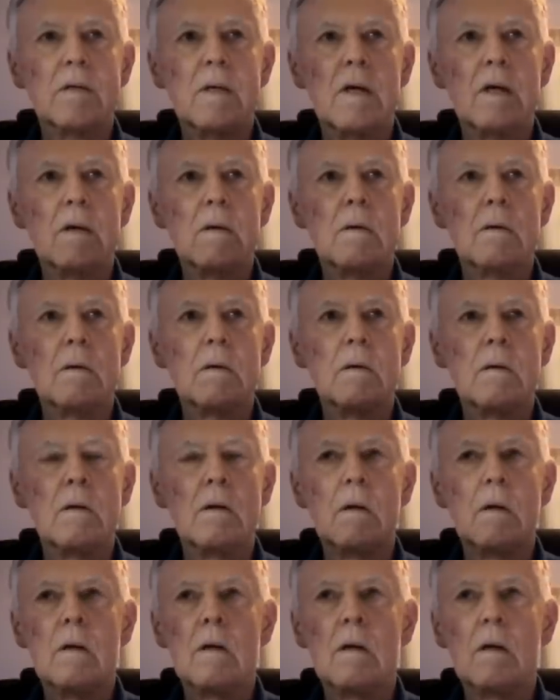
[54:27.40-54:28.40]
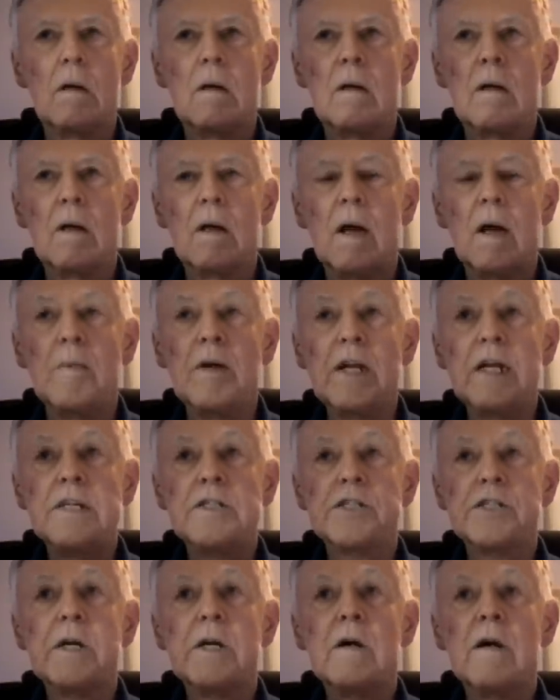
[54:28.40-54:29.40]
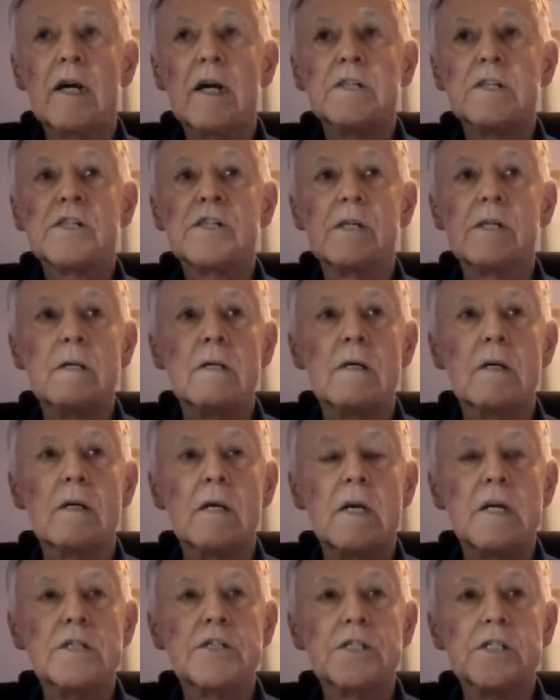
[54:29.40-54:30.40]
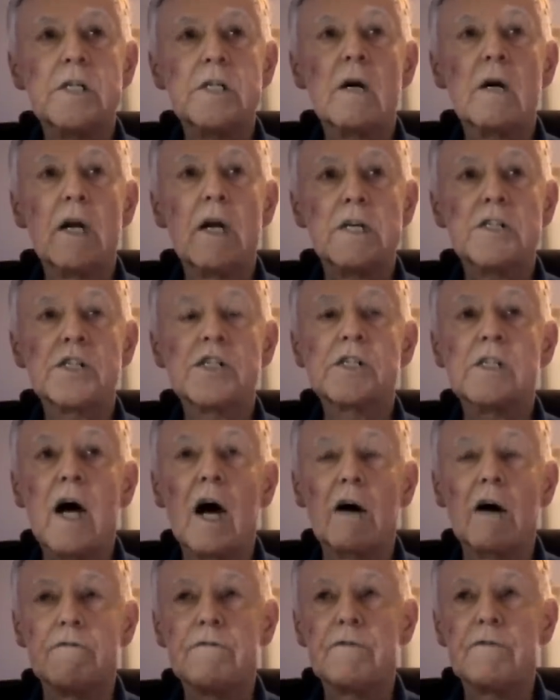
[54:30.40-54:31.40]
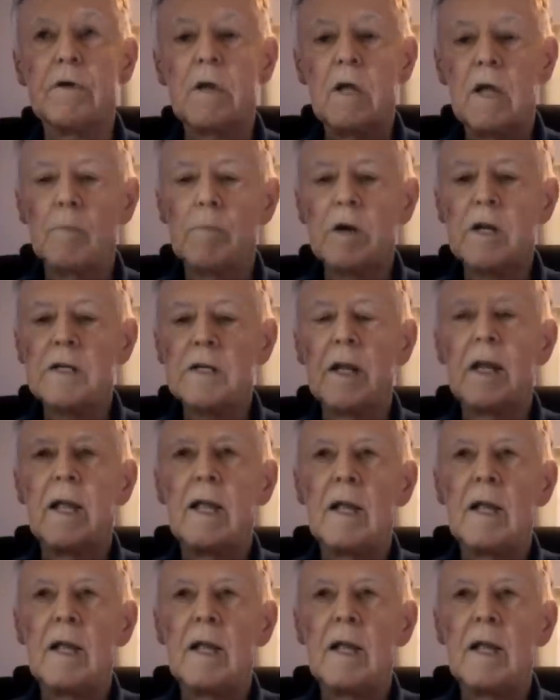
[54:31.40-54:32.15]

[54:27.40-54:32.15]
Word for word: see. Interesting. I mean, it's serious. It's serious stuff.